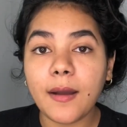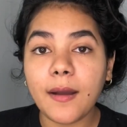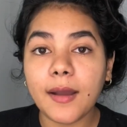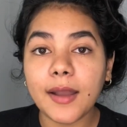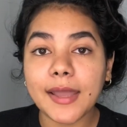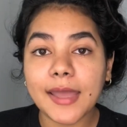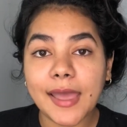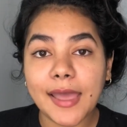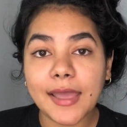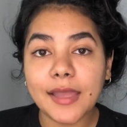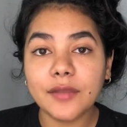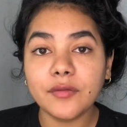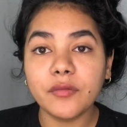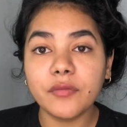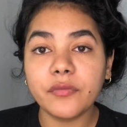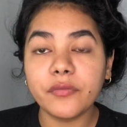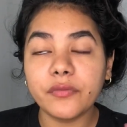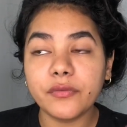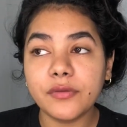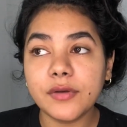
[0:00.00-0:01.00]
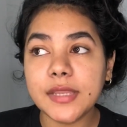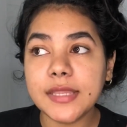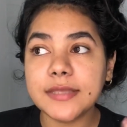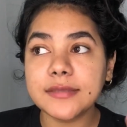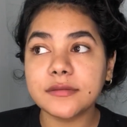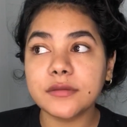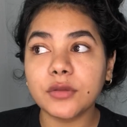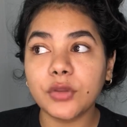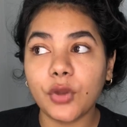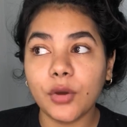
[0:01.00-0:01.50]
can
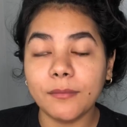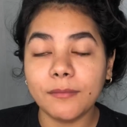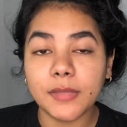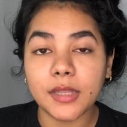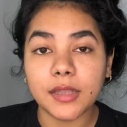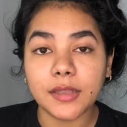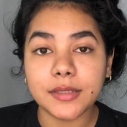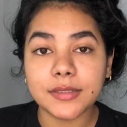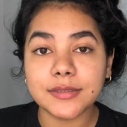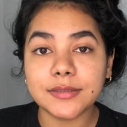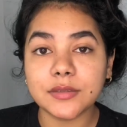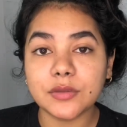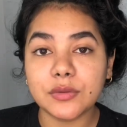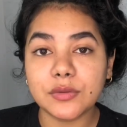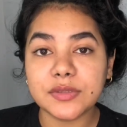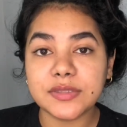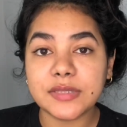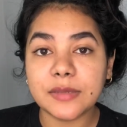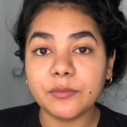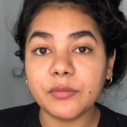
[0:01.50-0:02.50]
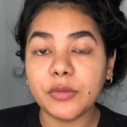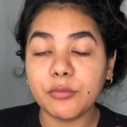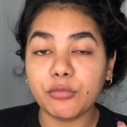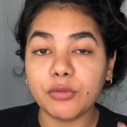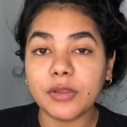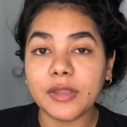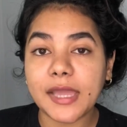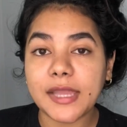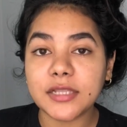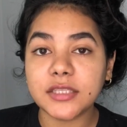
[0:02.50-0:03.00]
freeze your milk. So some
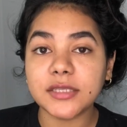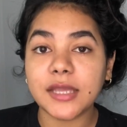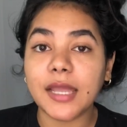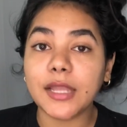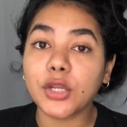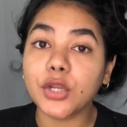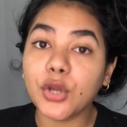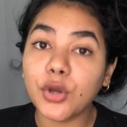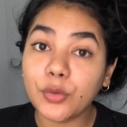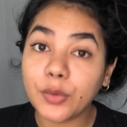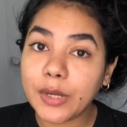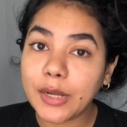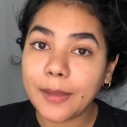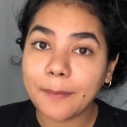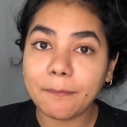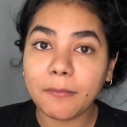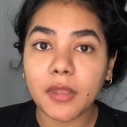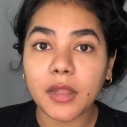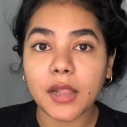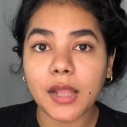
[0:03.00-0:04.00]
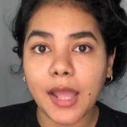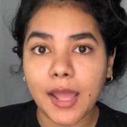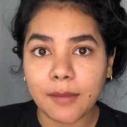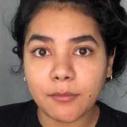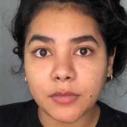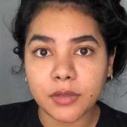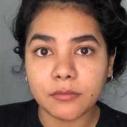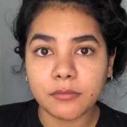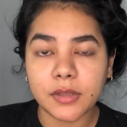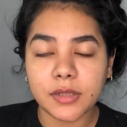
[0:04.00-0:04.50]
people like to add coconut milk,
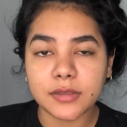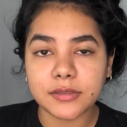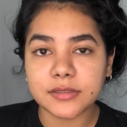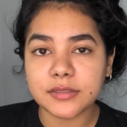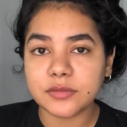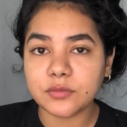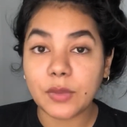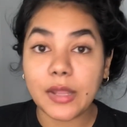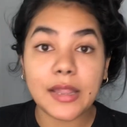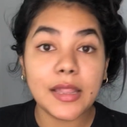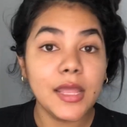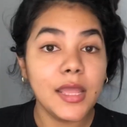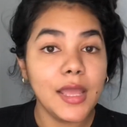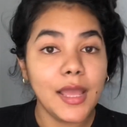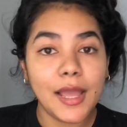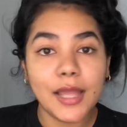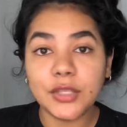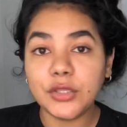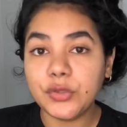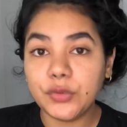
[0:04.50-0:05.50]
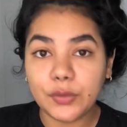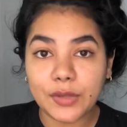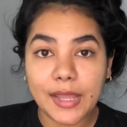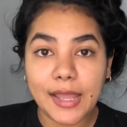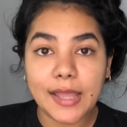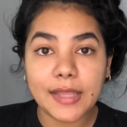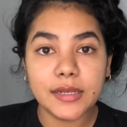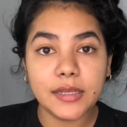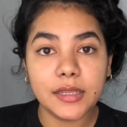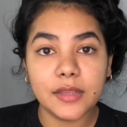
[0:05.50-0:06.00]
almond milk as well, and you
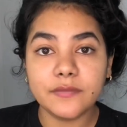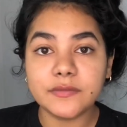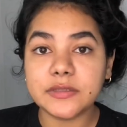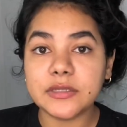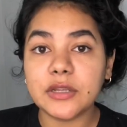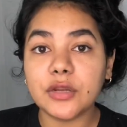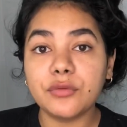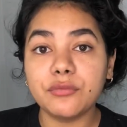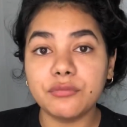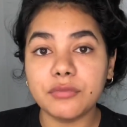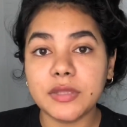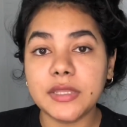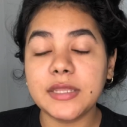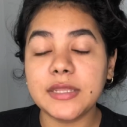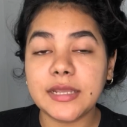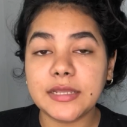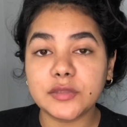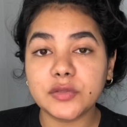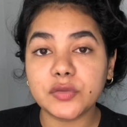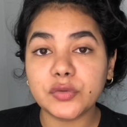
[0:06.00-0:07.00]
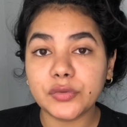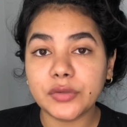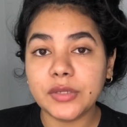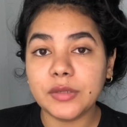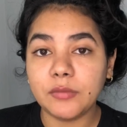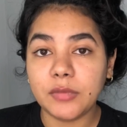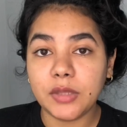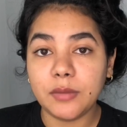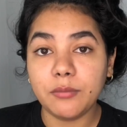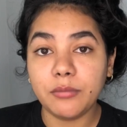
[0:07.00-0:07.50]
kind of gives it a really nice
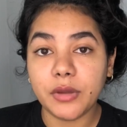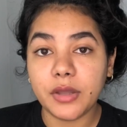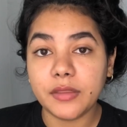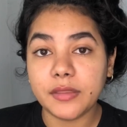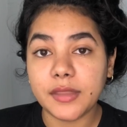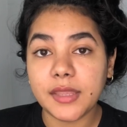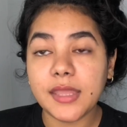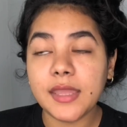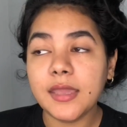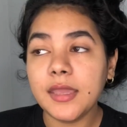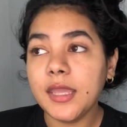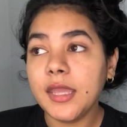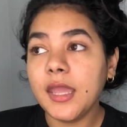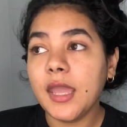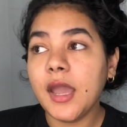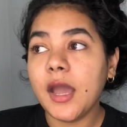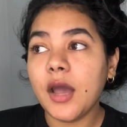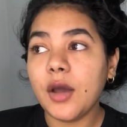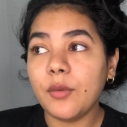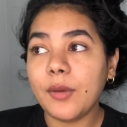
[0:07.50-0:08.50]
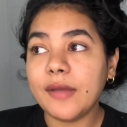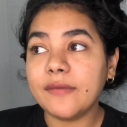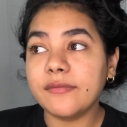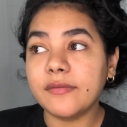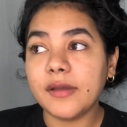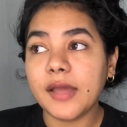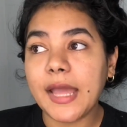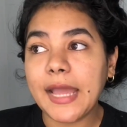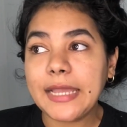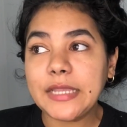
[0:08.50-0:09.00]
creamy body.
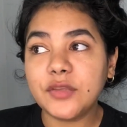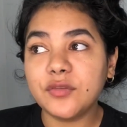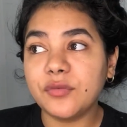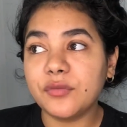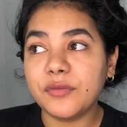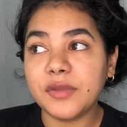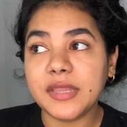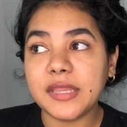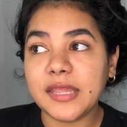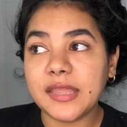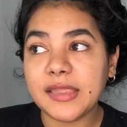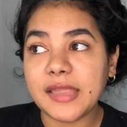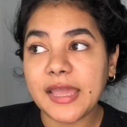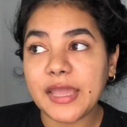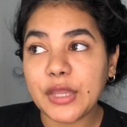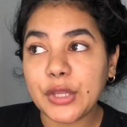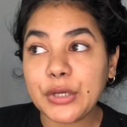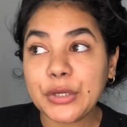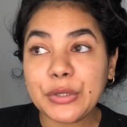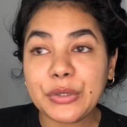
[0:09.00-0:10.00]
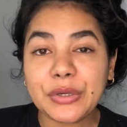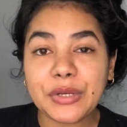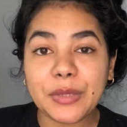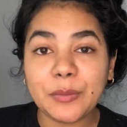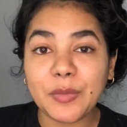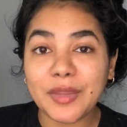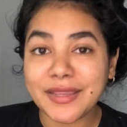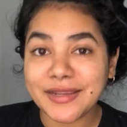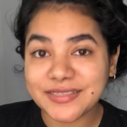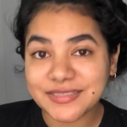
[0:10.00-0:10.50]
However, I don't really like
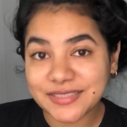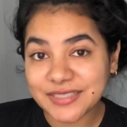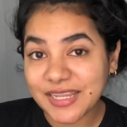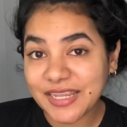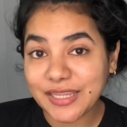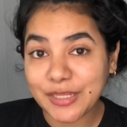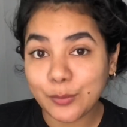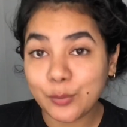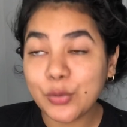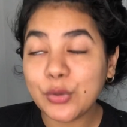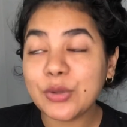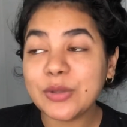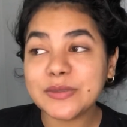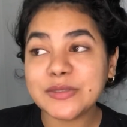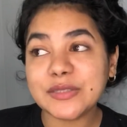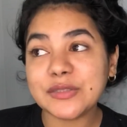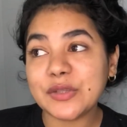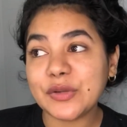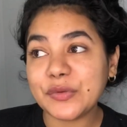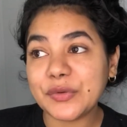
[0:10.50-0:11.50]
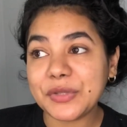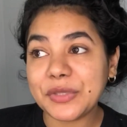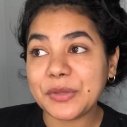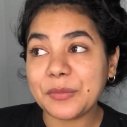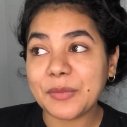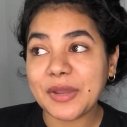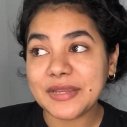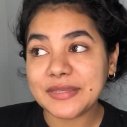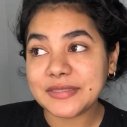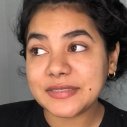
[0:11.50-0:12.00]
creamy acai bowls. It's not really
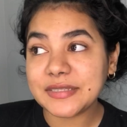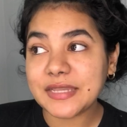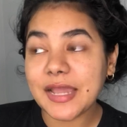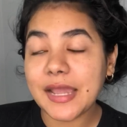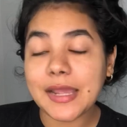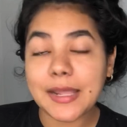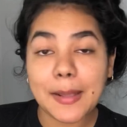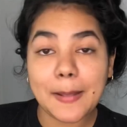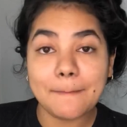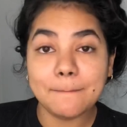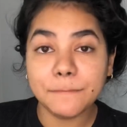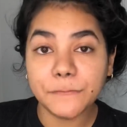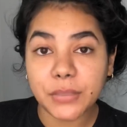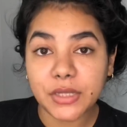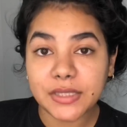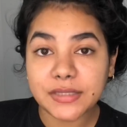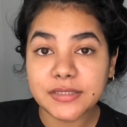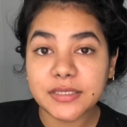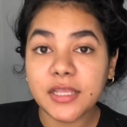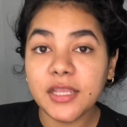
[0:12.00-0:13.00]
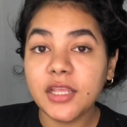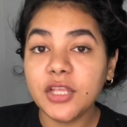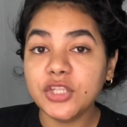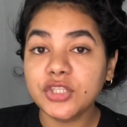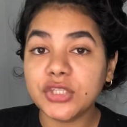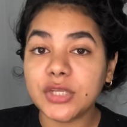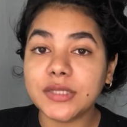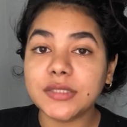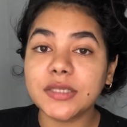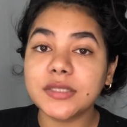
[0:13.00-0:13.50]
my style. But
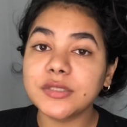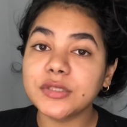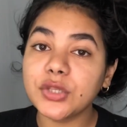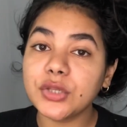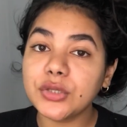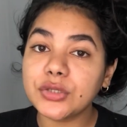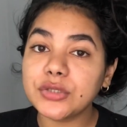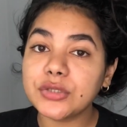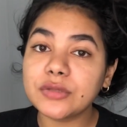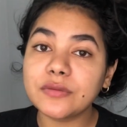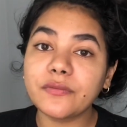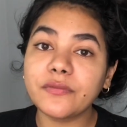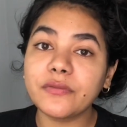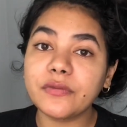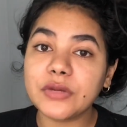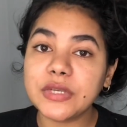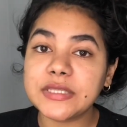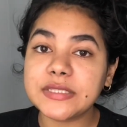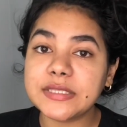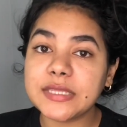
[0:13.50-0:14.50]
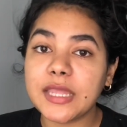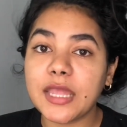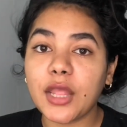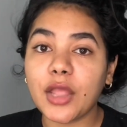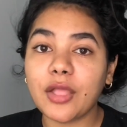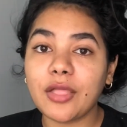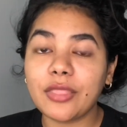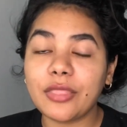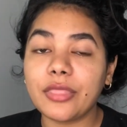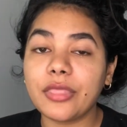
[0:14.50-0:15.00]
just as you're
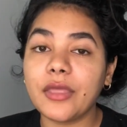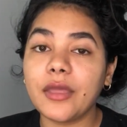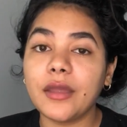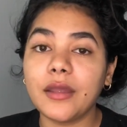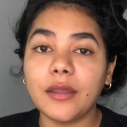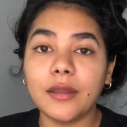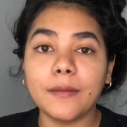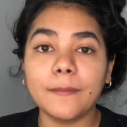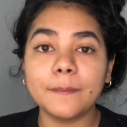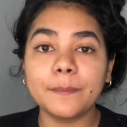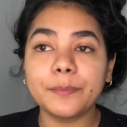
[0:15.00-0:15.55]
freezing the